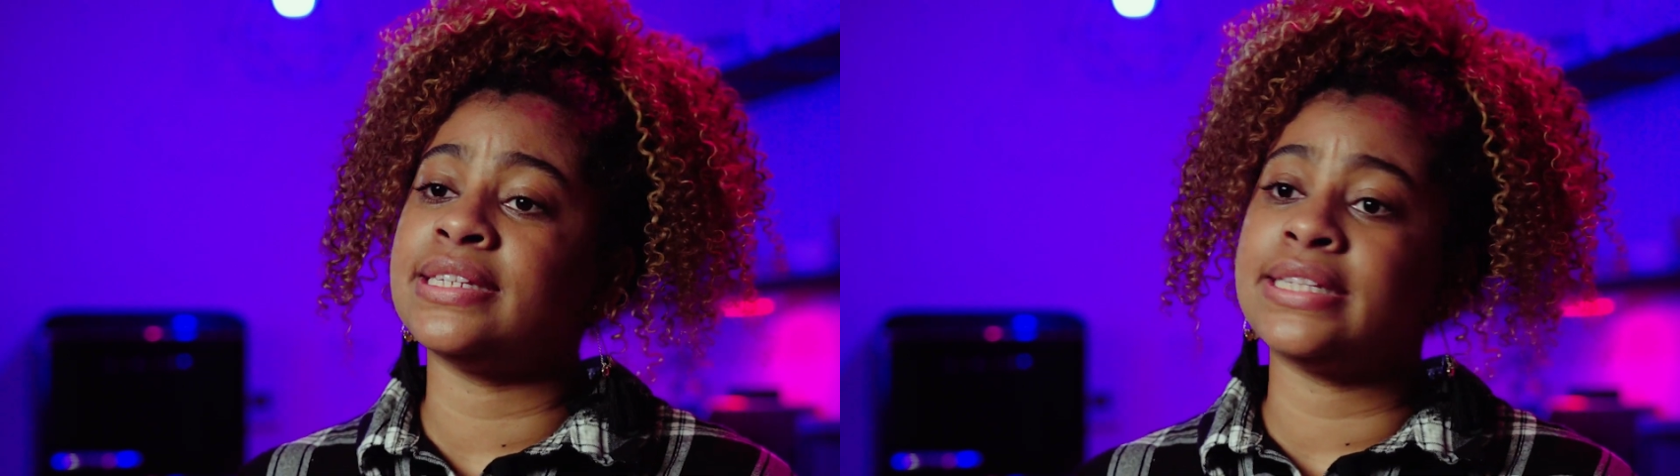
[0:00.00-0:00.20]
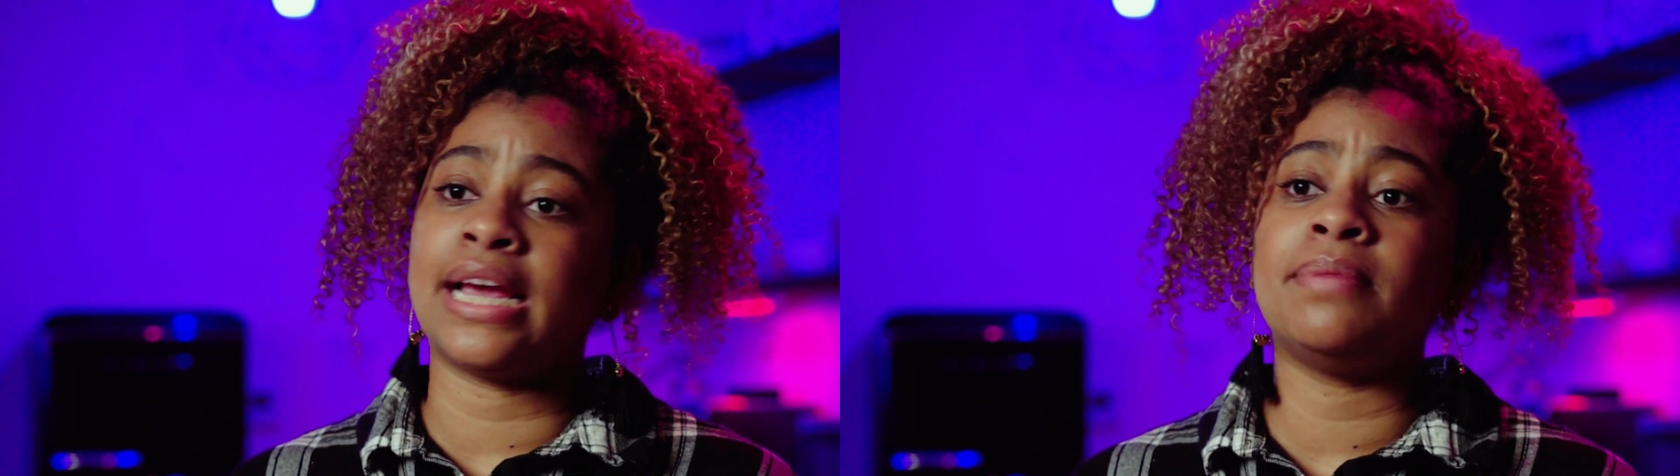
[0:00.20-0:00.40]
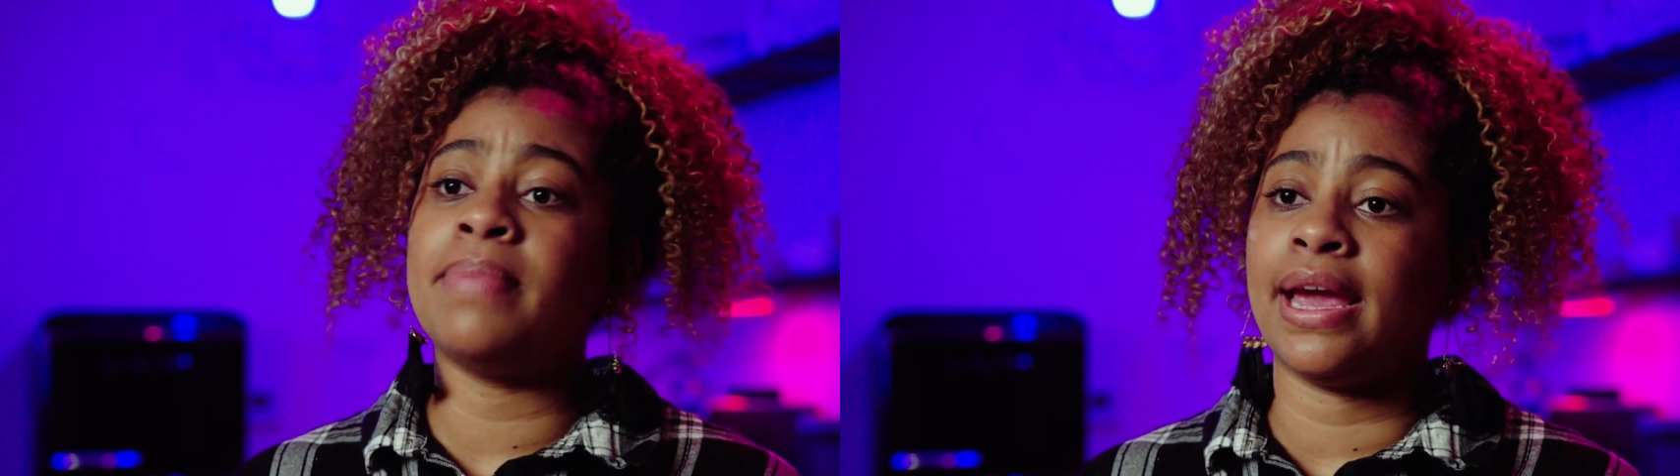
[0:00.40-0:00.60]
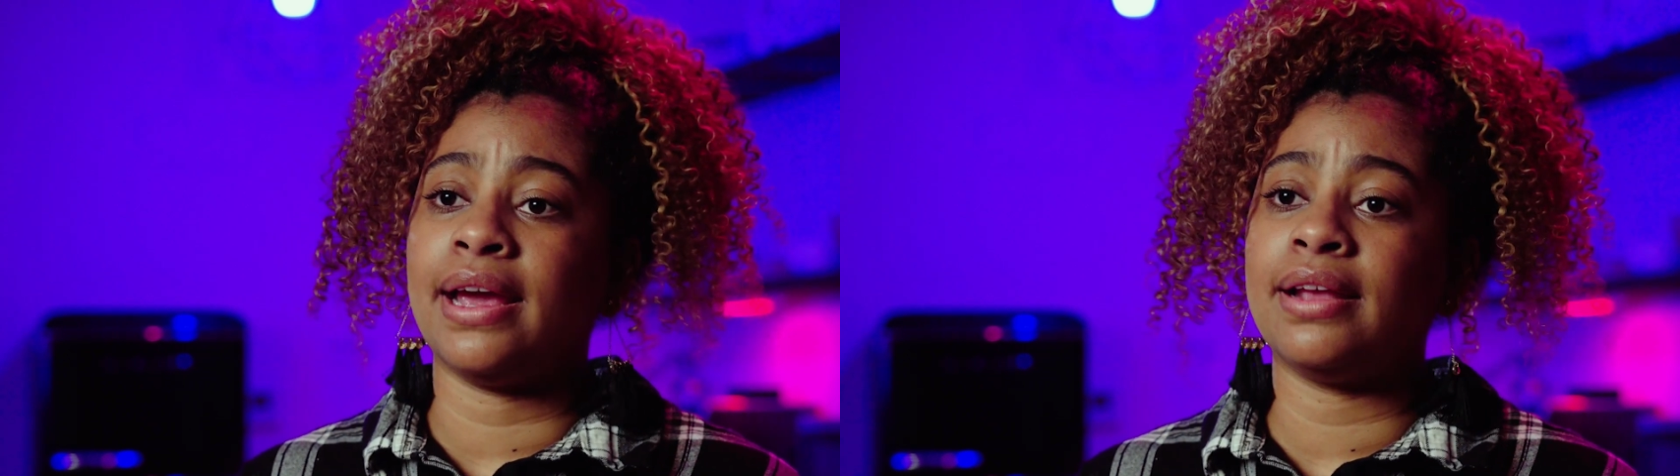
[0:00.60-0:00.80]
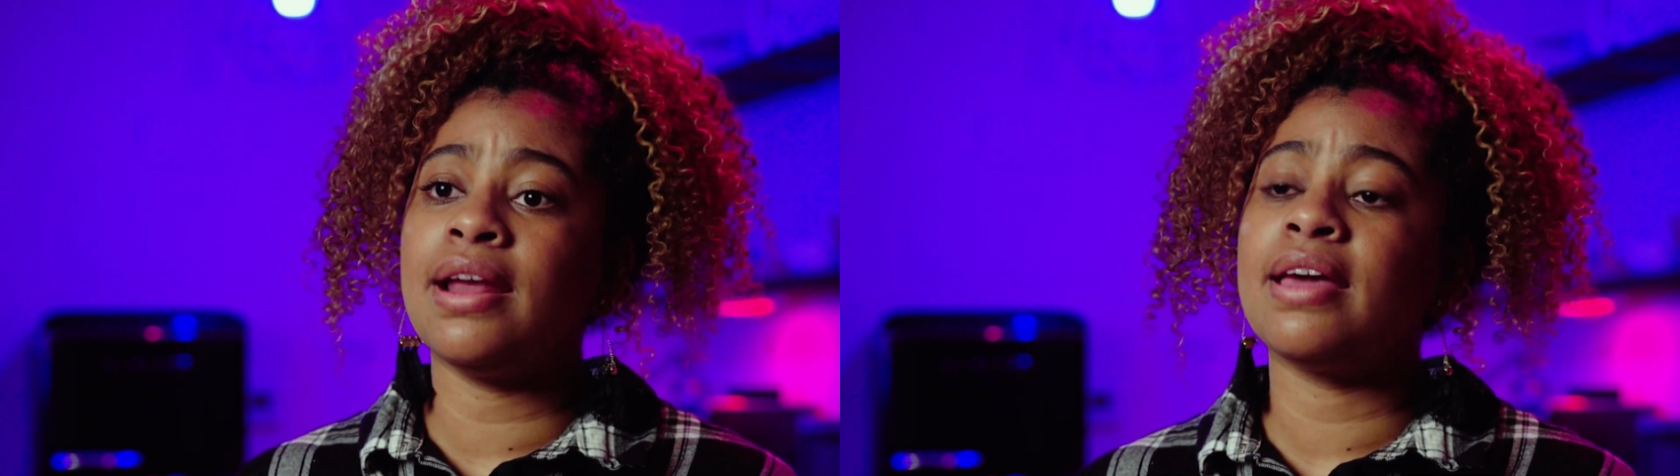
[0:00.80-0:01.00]
same
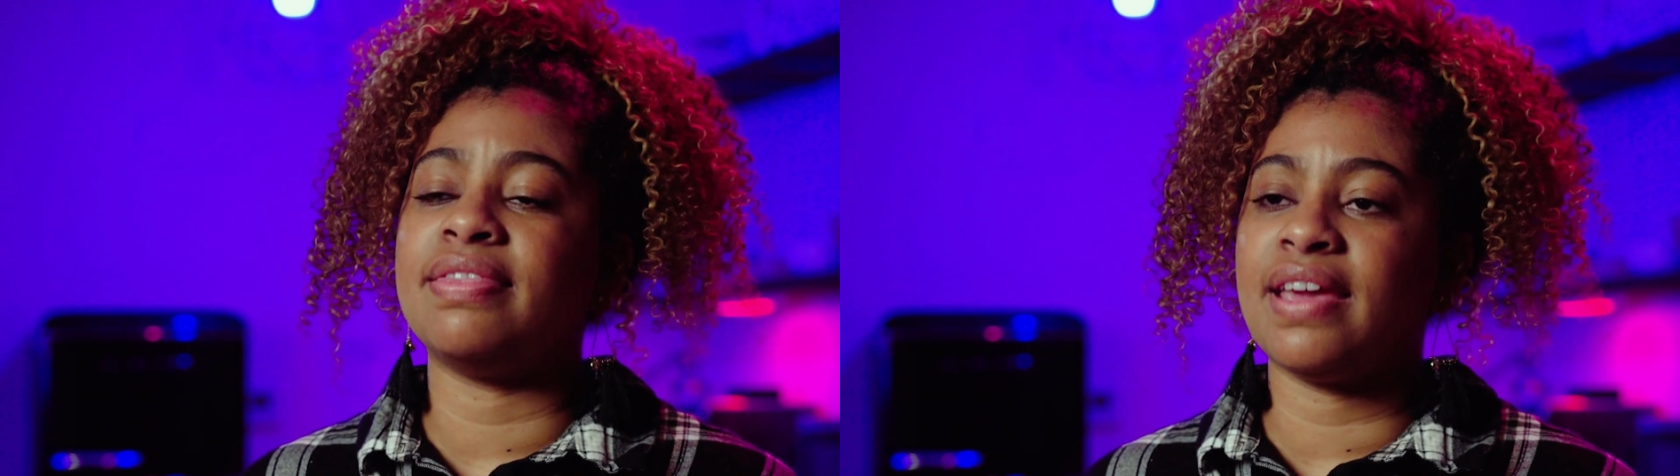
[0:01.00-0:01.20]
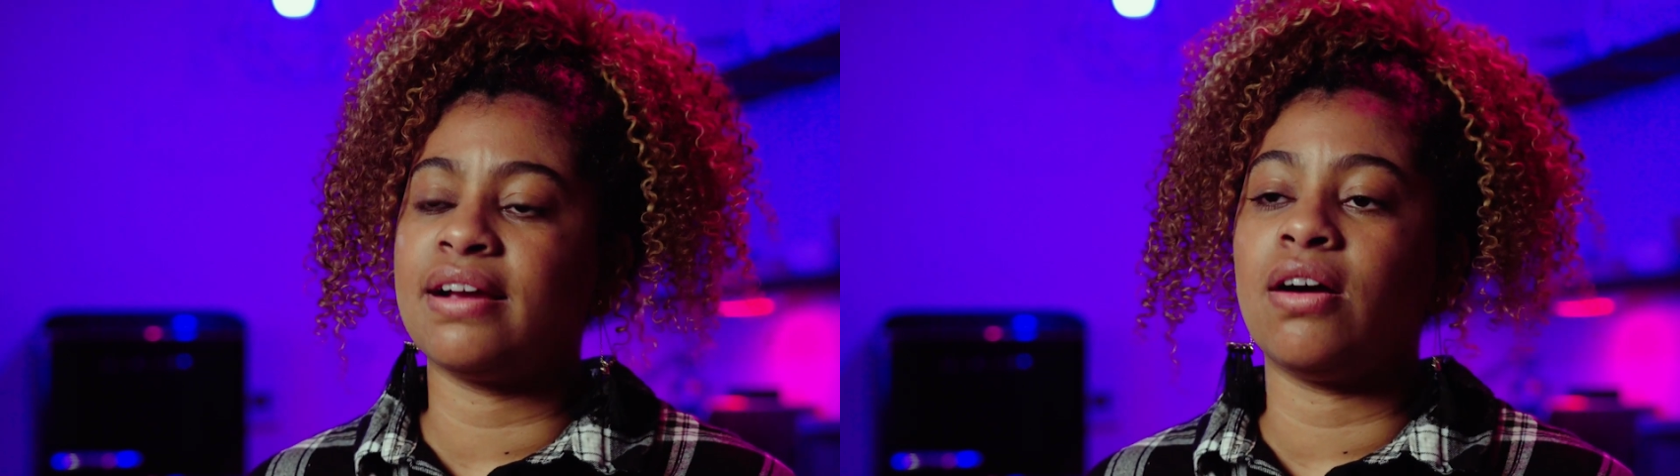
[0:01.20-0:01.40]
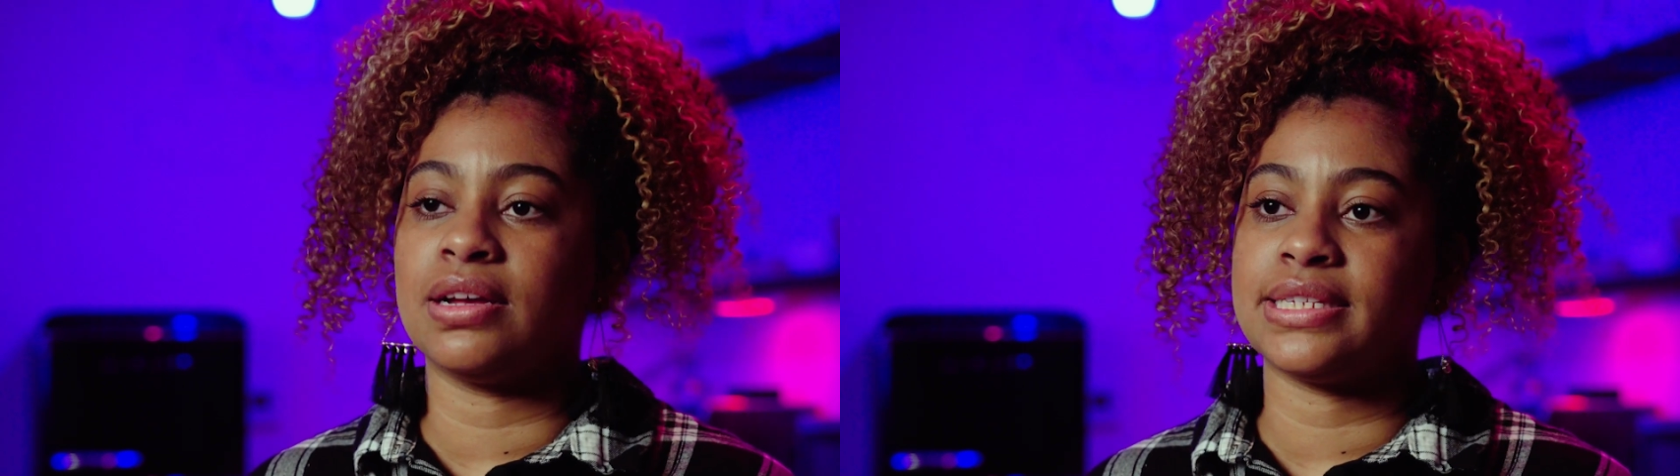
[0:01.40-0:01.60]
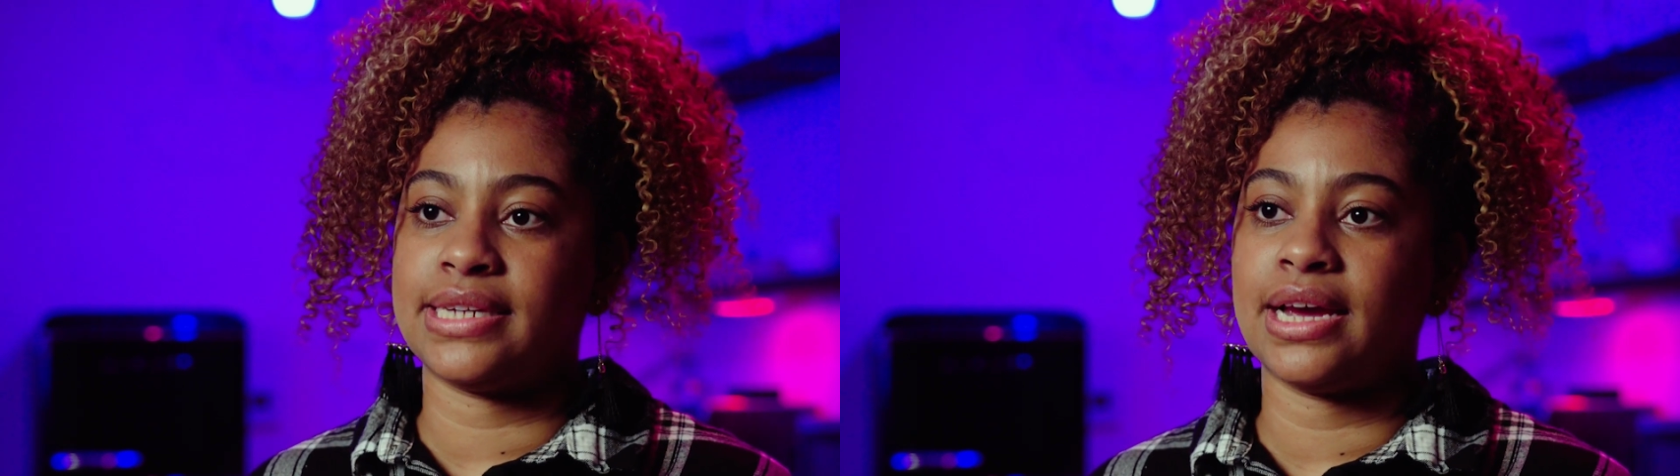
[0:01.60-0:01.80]
pain they caused